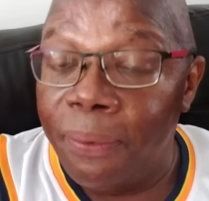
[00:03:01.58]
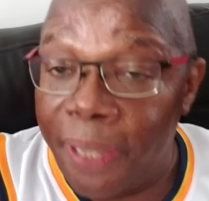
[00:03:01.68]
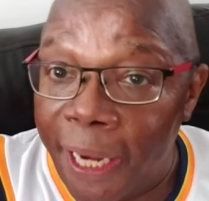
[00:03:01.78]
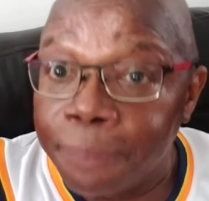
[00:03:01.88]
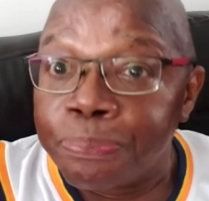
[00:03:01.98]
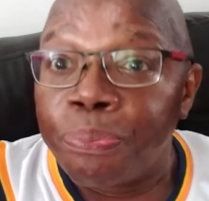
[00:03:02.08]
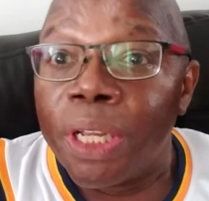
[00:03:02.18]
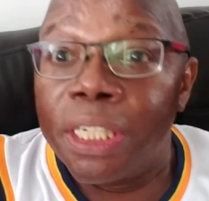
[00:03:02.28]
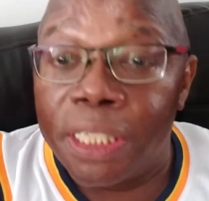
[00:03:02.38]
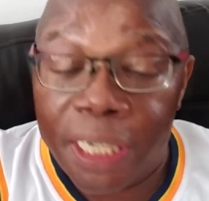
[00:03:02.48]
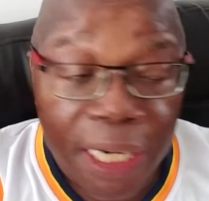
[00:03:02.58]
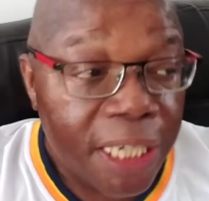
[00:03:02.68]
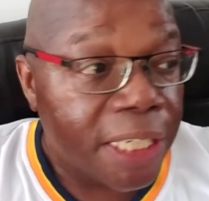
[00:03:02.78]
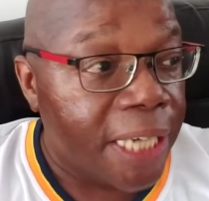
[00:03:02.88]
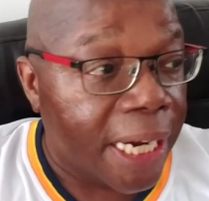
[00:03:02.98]

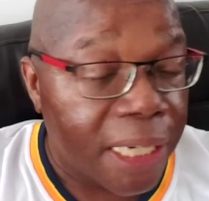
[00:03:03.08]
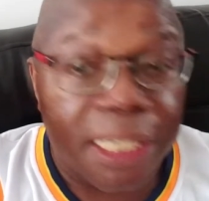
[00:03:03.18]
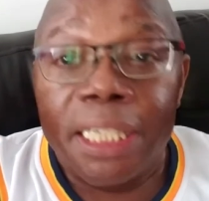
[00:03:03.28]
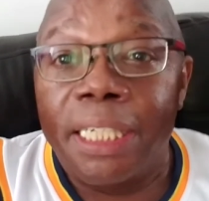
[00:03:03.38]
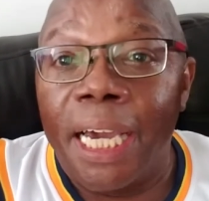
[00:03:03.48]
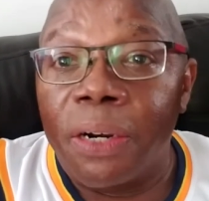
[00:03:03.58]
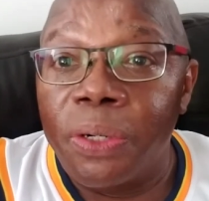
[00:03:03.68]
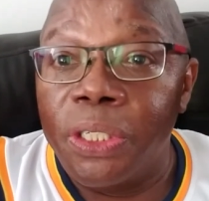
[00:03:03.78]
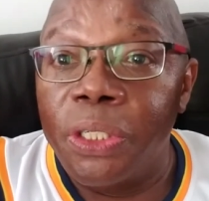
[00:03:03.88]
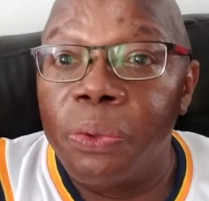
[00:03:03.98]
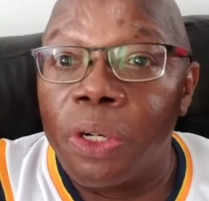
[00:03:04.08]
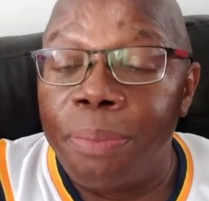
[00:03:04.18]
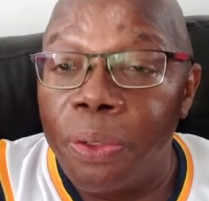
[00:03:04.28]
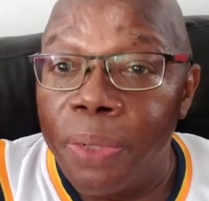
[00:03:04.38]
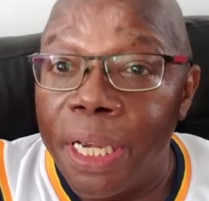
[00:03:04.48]
okay? Secondly, not only do you want
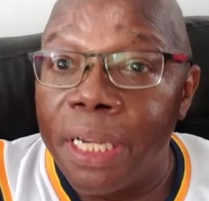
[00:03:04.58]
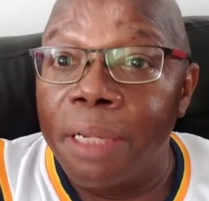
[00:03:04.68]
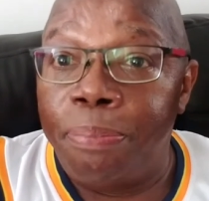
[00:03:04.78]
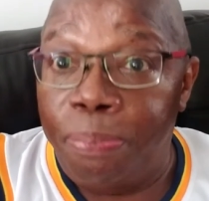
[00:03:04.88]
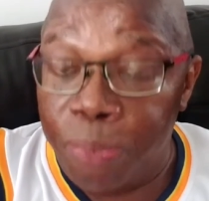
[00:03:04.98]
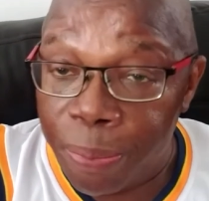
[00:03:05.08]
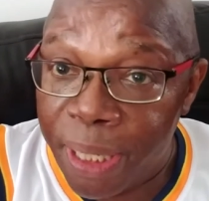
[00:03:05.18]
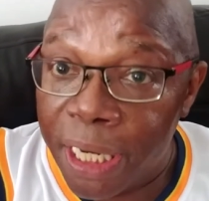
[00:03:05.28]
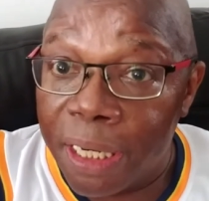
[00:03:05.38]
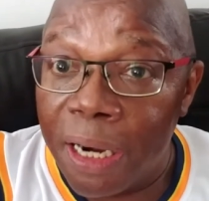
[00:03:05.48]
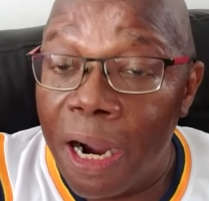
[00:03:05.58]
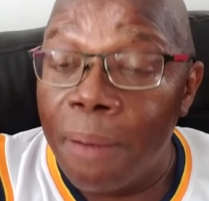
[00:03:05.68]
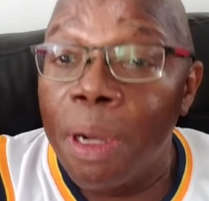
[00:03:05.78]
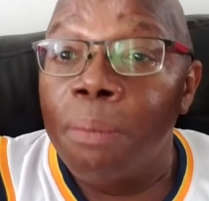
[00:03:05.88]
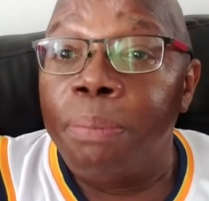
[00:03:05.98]
to be ready and remain
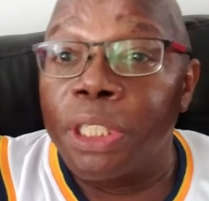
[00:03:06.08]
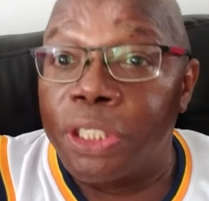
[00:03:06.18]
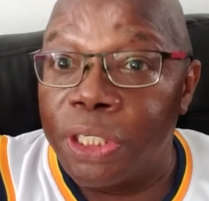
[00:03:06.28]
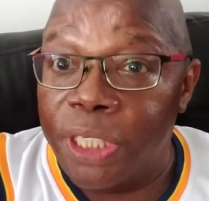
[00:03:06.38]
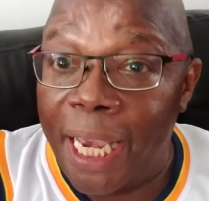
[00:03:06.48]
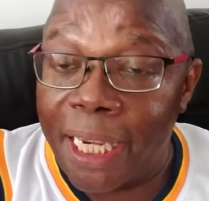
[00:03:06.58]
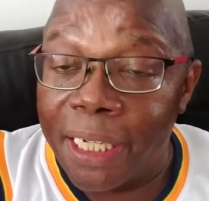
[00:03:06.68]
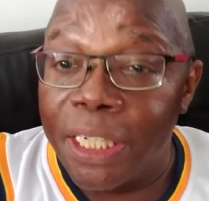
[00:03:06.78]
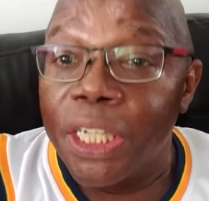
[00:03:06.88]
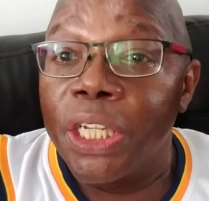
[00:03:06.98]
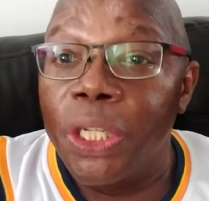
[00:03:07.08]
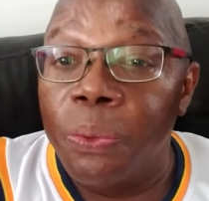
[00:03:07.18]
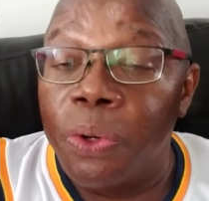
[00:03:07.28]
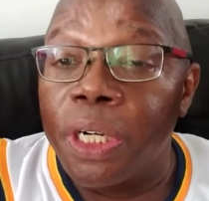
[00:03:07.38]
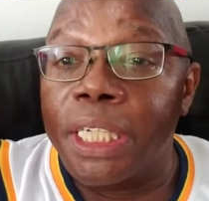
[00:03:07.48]
calm, but secondly,
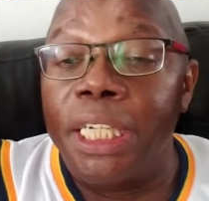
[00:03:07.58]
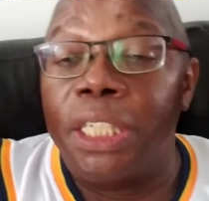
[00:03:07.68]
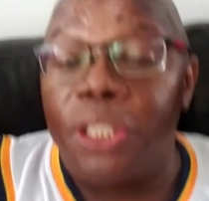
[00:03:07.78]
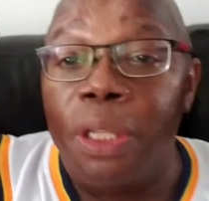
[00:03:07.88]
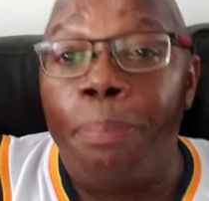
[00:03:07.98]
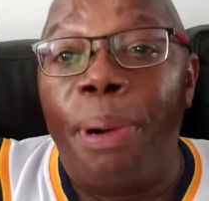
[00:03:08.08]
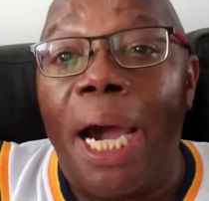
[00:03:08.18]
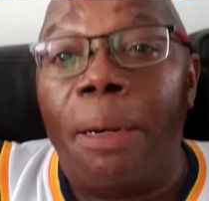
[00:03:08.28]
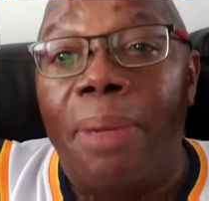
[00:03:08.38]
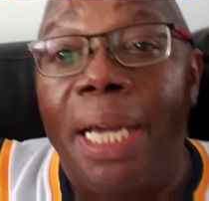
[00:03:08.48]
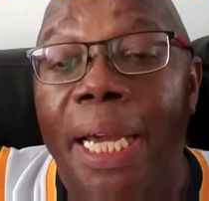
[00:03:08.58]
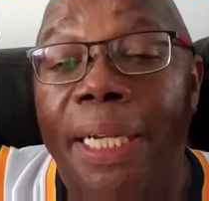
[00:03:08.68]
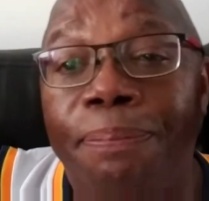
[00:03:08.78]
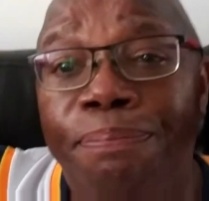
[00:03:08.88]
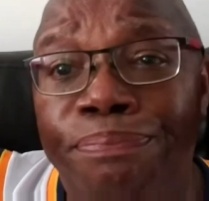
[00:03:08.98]
you want to get to the bottom
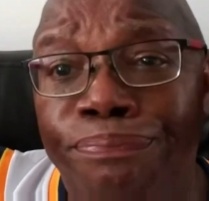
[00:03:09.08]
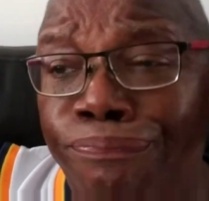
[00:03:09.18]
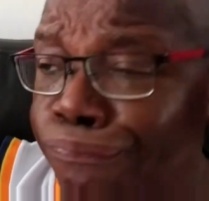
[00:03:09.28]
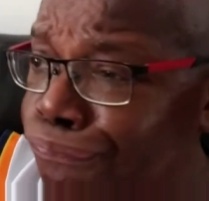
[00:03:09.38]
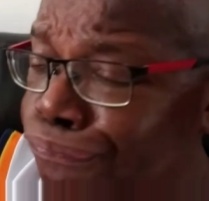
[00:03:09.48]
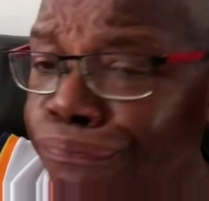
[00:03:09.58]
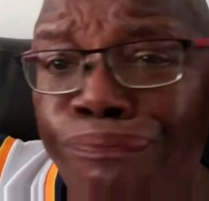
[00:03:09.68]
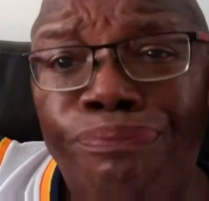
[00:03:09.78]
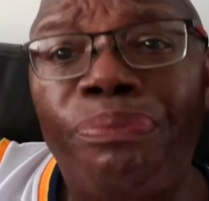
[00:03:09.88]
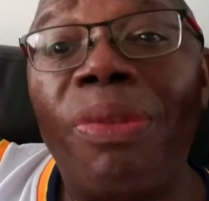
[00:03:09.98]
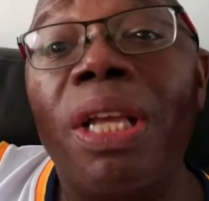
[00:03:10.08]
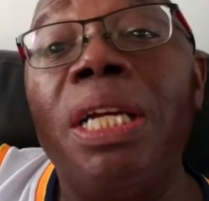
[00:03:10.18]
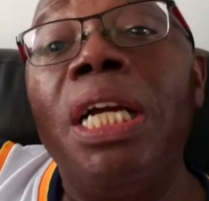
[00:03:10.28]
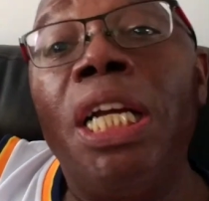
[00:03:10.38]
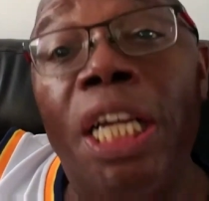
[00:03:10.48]
line.
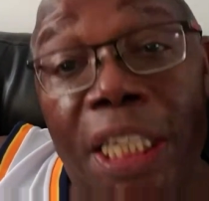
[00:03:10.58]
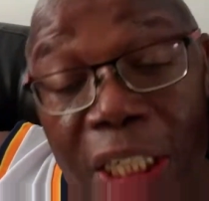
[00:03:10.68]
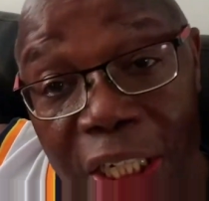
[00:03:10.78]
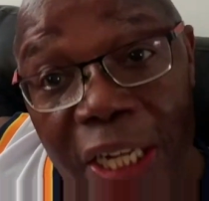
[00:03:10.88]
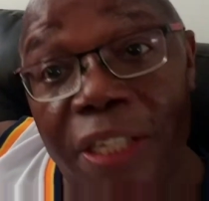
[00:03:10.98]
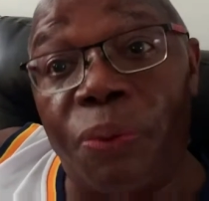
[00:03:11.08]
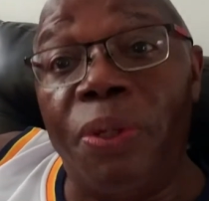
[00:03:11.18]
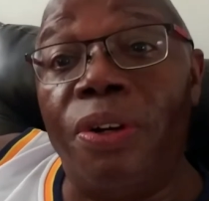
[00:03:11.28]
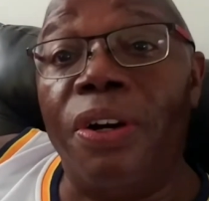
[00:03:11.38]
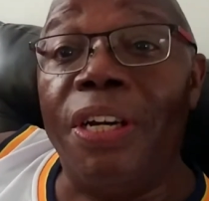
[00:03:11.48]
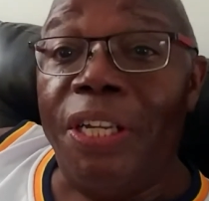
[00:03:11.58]
Look here, sweetheart,